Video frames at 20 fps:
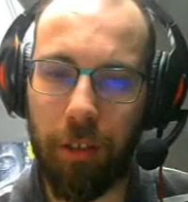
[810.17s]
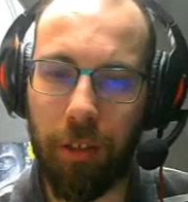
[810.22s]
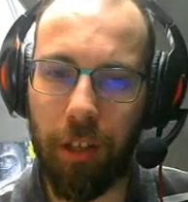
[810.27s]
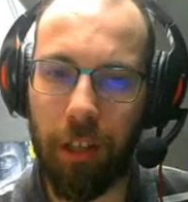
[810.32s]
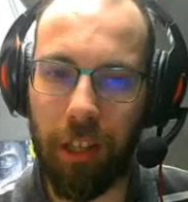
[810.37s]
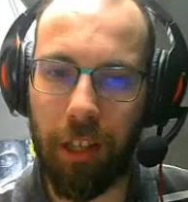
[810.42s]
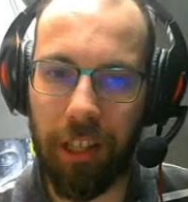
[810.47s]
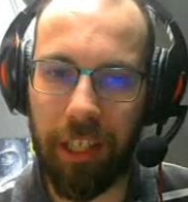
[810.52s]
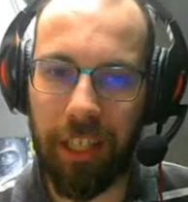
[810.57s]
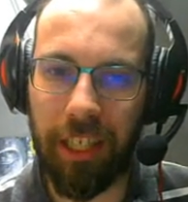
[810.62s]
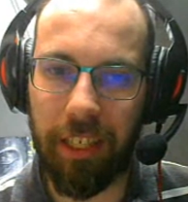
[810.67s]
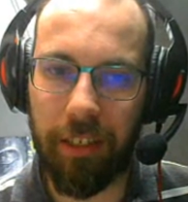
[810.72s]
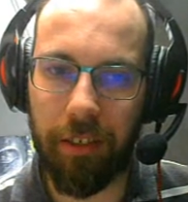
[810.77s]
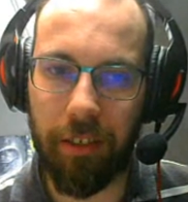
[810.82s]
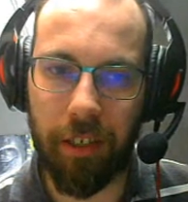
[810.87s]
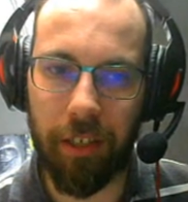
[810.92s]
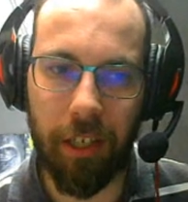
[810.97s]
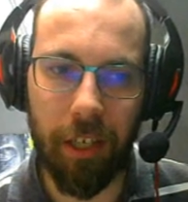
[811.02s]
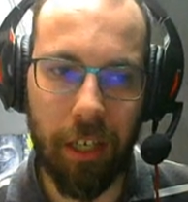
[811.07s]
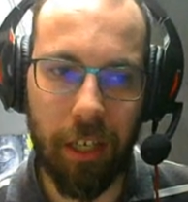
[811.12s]
kill
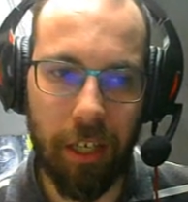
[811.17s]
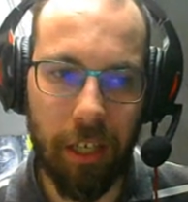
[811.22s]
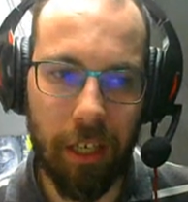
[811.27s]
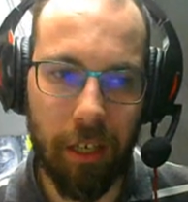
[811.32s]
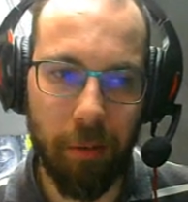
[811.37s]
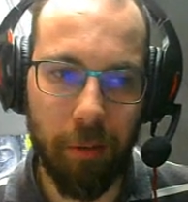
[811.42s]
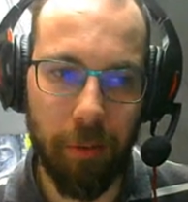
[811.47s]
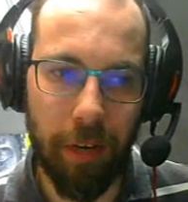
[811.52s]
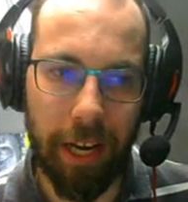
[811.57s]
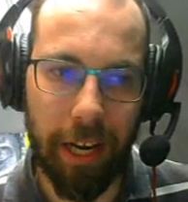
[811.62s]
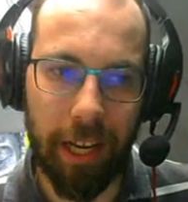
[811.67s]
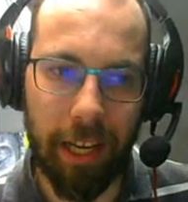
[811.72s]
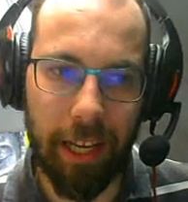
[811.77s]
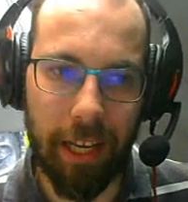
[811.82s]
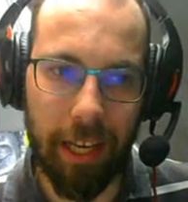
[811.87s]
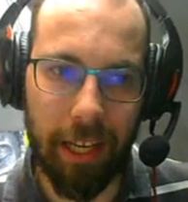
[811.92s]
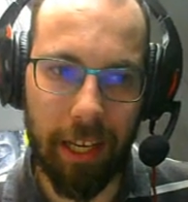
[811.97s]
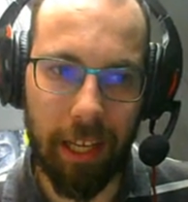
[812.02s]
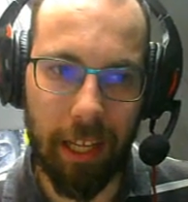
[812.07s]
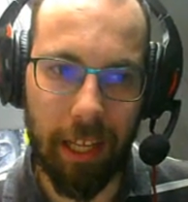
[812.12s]
leader
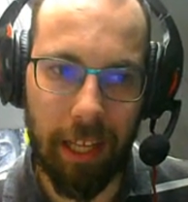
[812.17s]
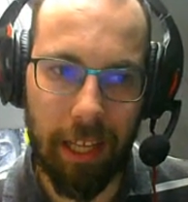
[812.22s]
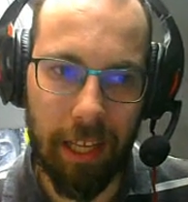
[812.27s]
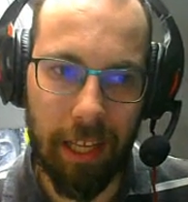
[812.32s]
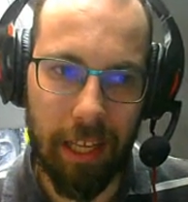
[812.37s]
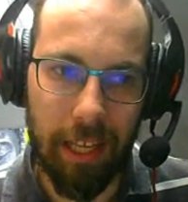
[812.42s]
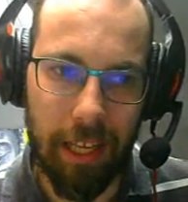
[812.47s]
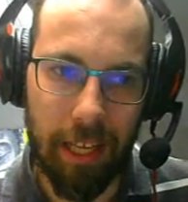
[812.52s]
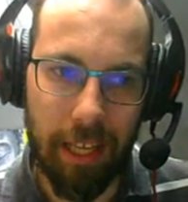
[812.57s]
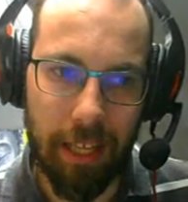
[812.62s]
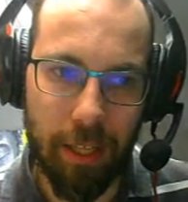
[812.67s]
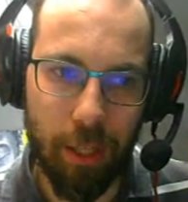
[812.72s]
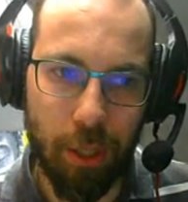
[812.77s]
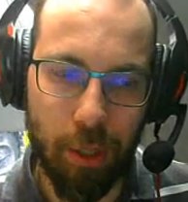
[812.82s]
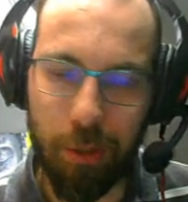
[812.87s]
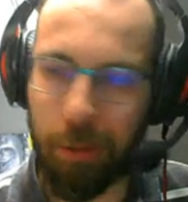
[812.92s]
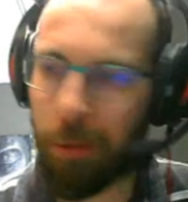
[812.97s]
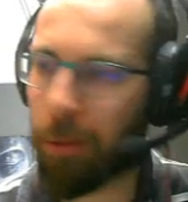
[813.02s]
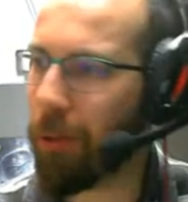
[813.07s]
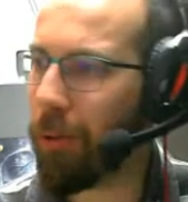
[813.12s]
ranking,
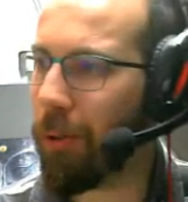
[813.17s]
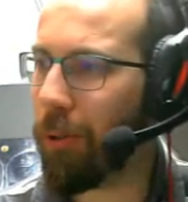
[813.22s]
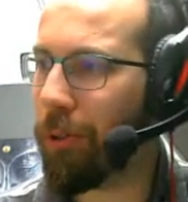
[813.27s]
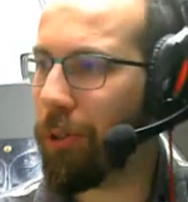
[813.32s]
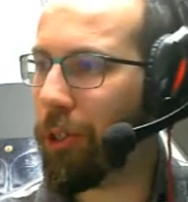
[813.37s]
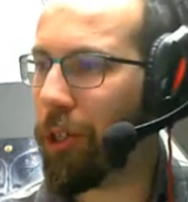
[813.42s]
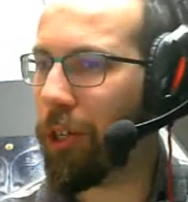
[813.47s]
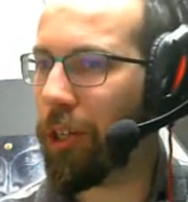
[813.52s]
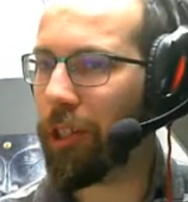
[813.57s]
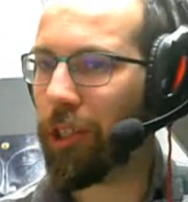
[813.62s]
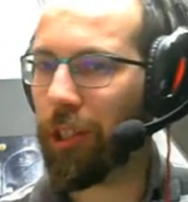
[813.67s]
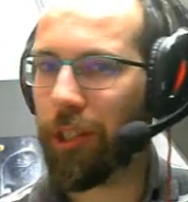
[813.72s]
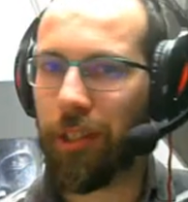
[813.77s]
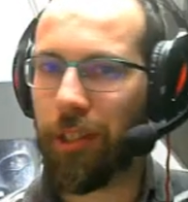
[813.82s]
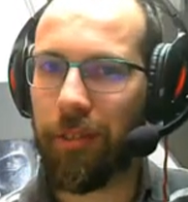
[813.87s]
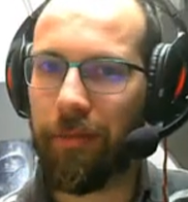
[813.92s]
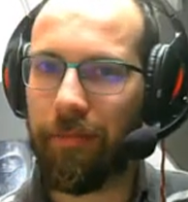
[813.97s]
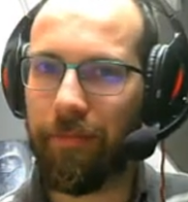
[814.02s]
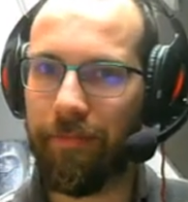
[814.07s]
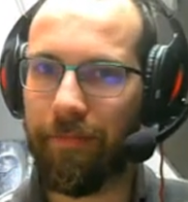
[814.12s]
Torkoal
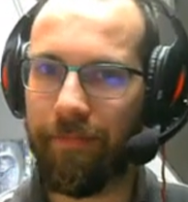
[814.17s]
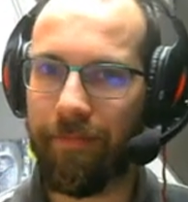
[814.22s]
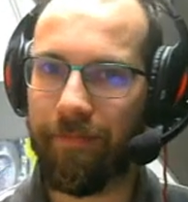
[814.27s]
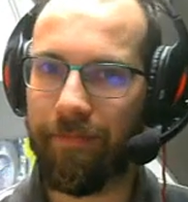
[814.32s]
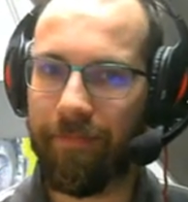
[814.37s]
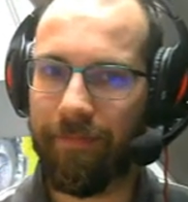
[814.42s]
just